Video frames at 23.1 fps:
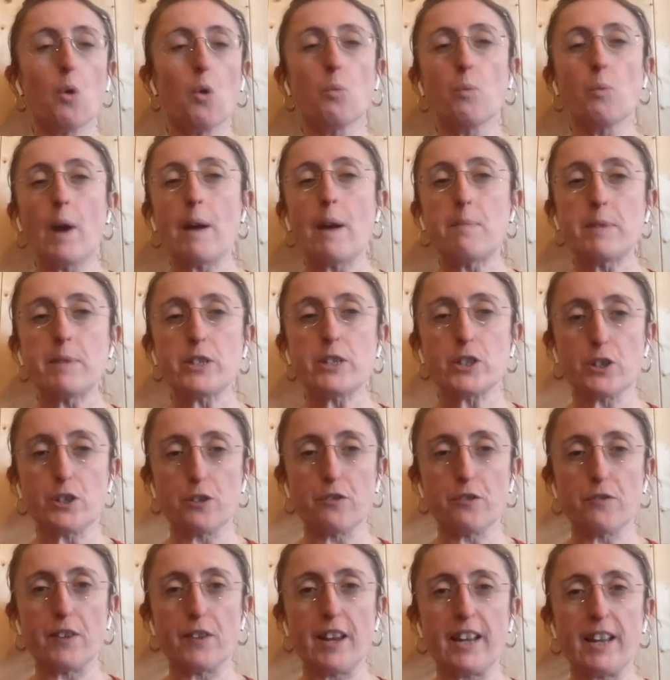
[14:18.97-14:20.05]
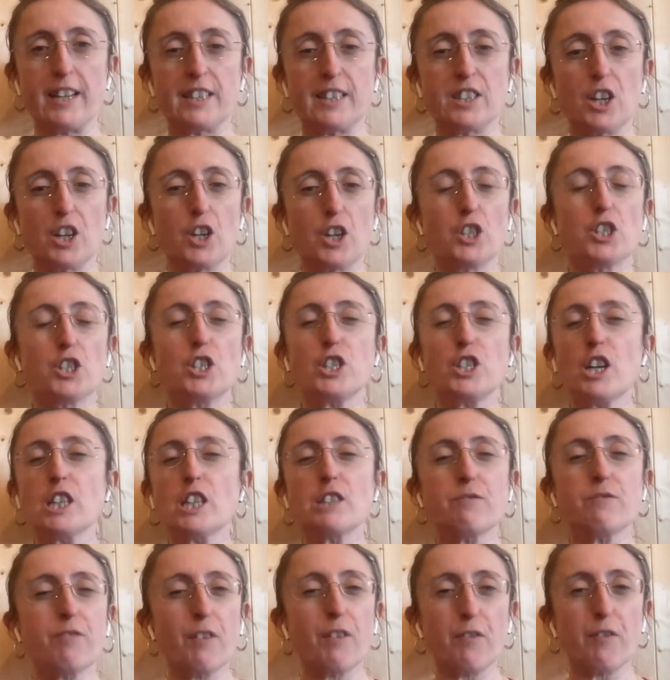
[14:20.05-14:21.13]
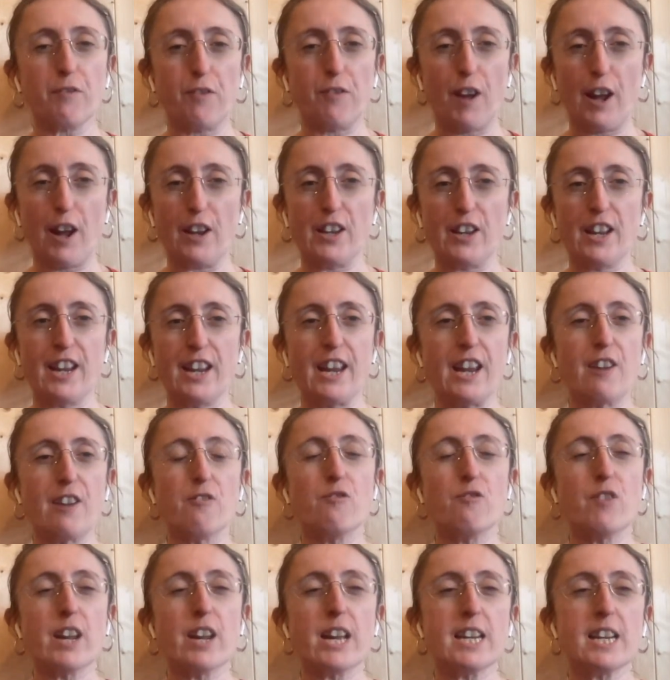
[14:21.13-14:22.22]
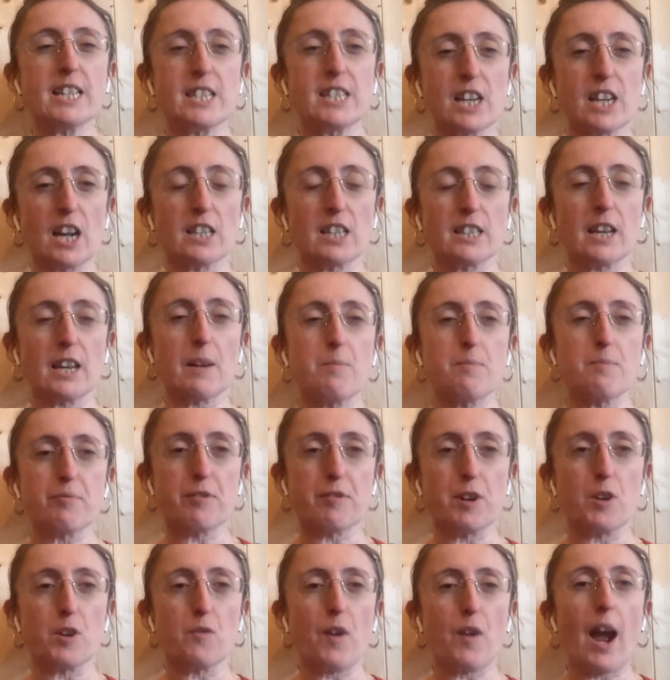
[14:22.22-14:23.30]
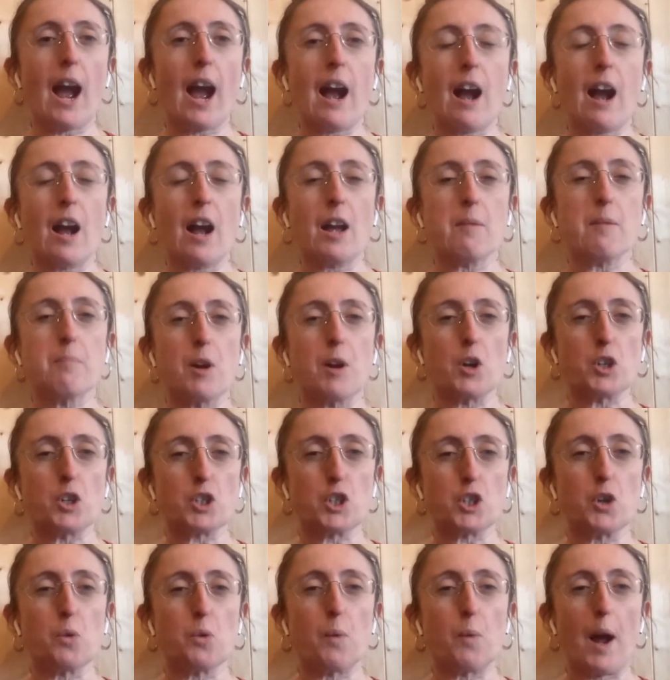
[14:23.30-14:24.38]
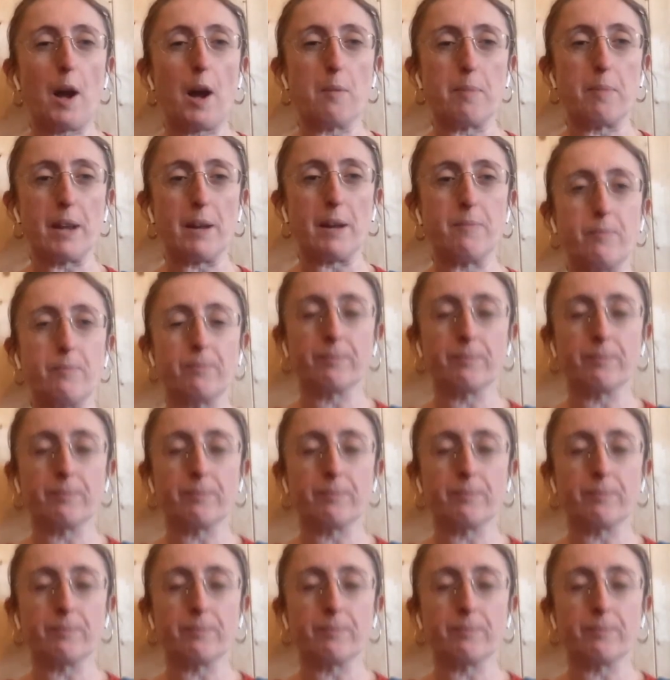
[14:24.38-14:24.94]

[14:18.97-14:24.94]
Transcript: When we do things just for fun, it really does improve our emotional well-being.